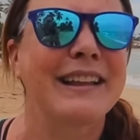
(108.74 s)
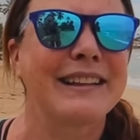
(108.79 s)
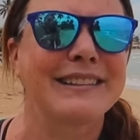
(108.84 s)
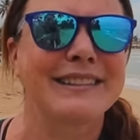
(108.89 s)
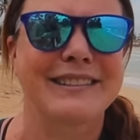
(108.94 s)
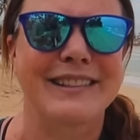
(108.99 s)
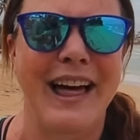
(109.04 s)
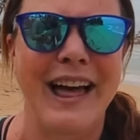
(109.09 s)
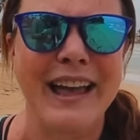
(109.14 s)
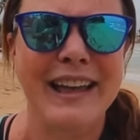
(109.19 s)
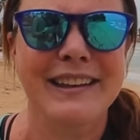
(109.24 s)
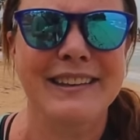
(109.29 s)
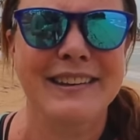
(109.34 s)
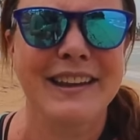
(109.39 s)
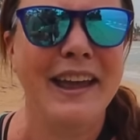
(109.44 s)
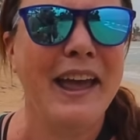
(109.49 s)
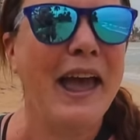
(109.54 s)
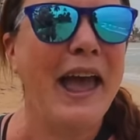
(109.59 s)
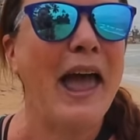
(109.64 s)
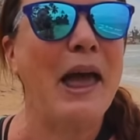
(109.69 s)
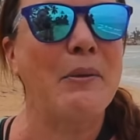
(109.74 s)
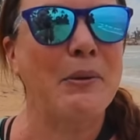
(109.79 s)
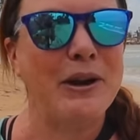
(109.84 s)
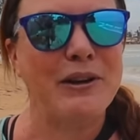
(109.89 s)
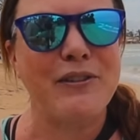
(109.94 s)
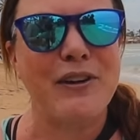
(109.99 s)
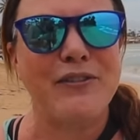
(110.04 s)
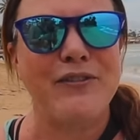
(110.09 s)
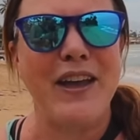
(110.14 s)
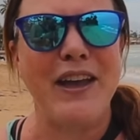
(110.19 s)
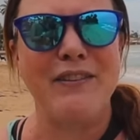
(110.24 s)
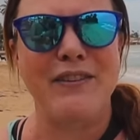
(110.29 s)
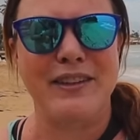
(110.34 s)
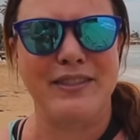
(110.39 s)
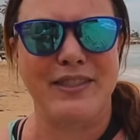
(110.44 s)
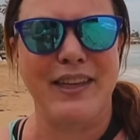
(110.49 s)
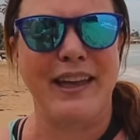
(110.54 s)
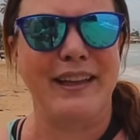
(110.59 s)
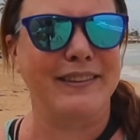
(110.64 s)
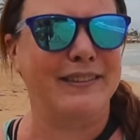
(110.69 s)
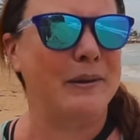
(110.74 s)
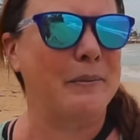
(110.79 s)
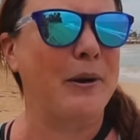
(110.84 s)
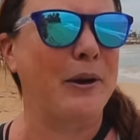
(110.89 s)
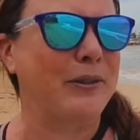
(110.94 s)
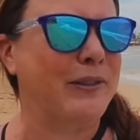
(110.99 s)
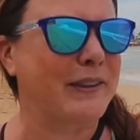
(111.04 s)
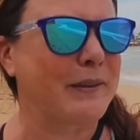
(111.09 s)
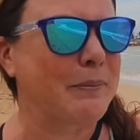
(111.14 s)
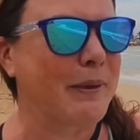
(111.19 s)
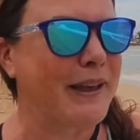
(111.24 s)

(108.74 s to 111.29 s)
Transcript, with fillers: light. And one of our favorite things about this